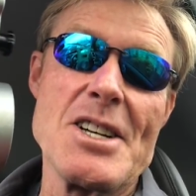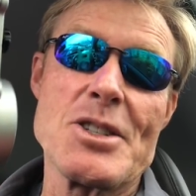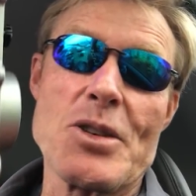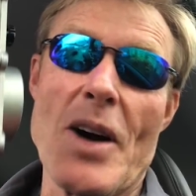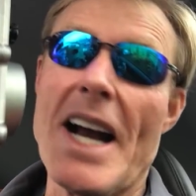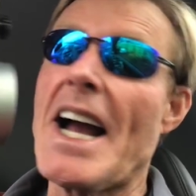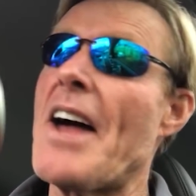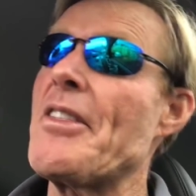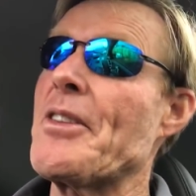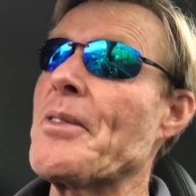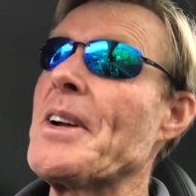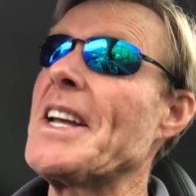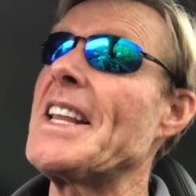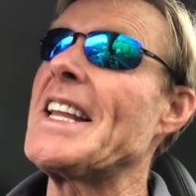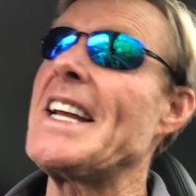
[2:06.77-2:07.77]
So I got
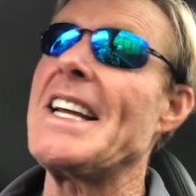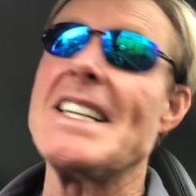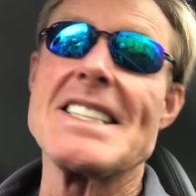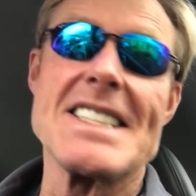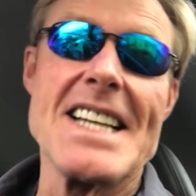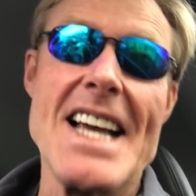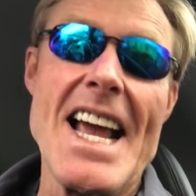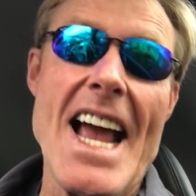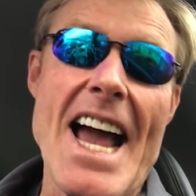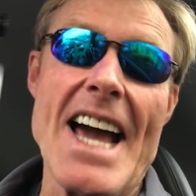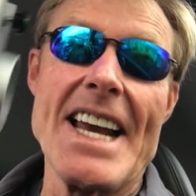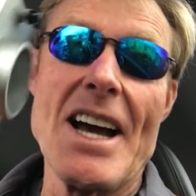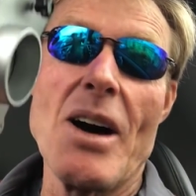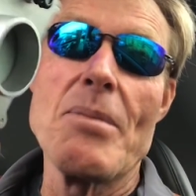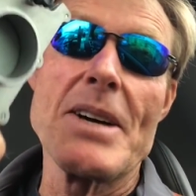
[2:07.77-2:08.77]
three of these
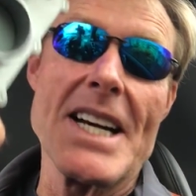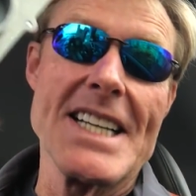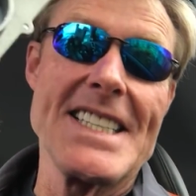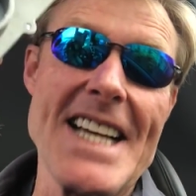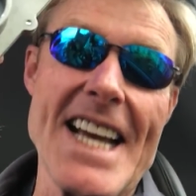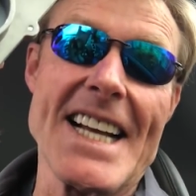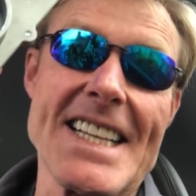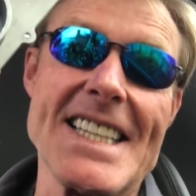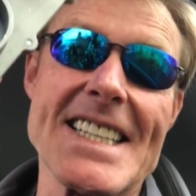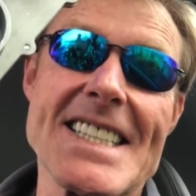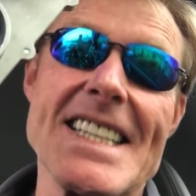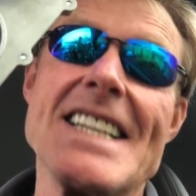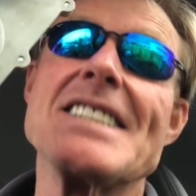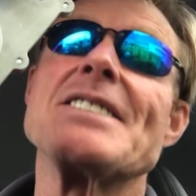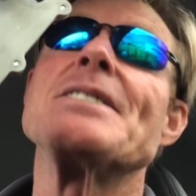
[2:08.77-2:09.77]
and now I'm going to take
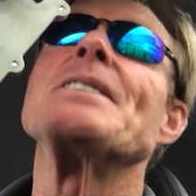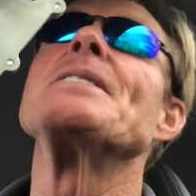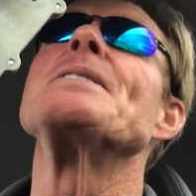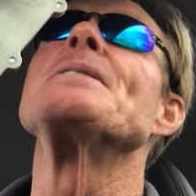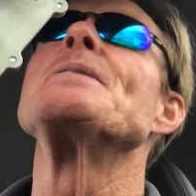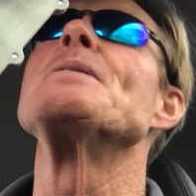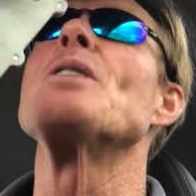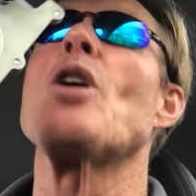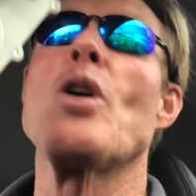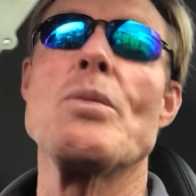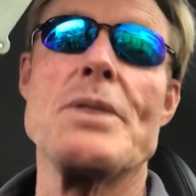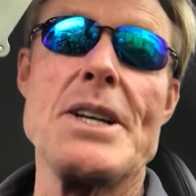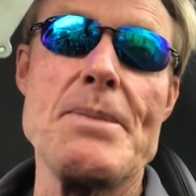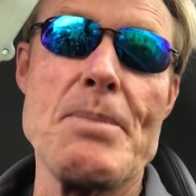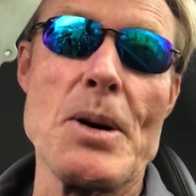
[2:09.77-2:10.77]
this into
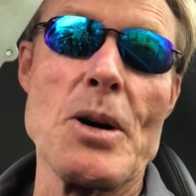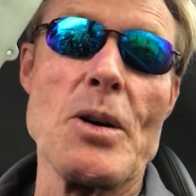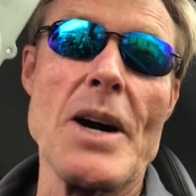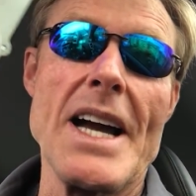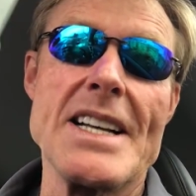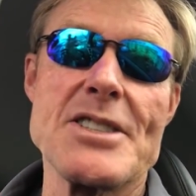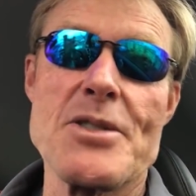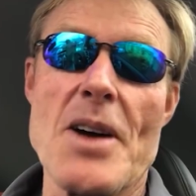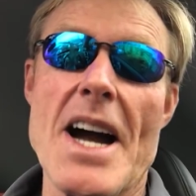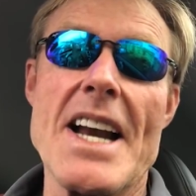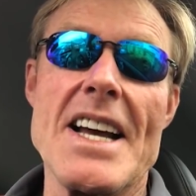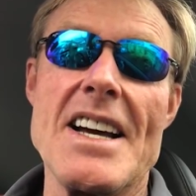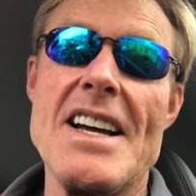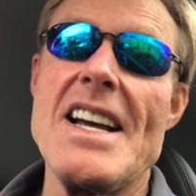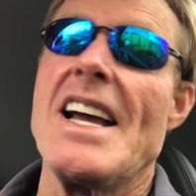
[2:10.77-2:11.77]
Home Depot and try
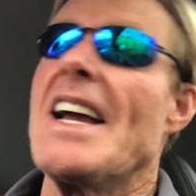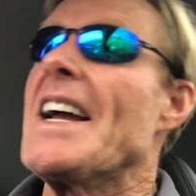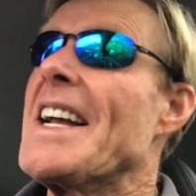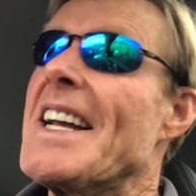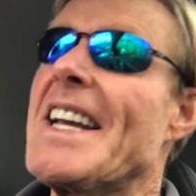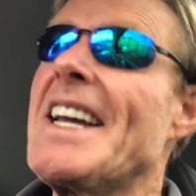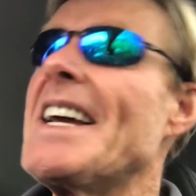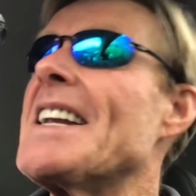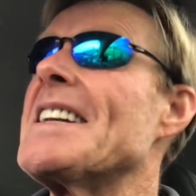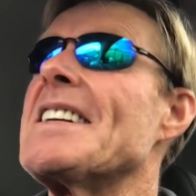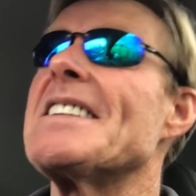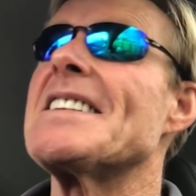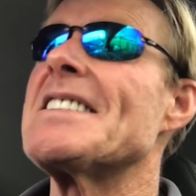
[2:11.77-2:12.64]
to get